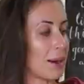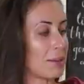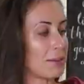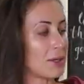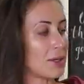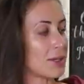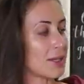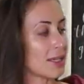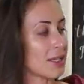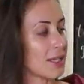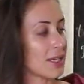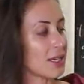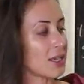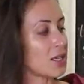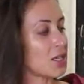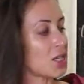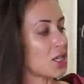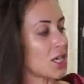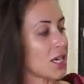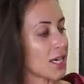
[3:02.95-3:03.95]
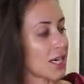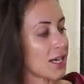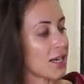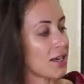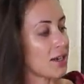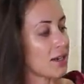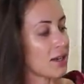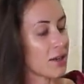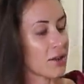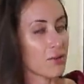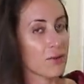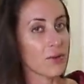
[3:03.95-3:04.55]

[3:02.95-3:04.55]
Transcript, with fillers: I'm using the chicken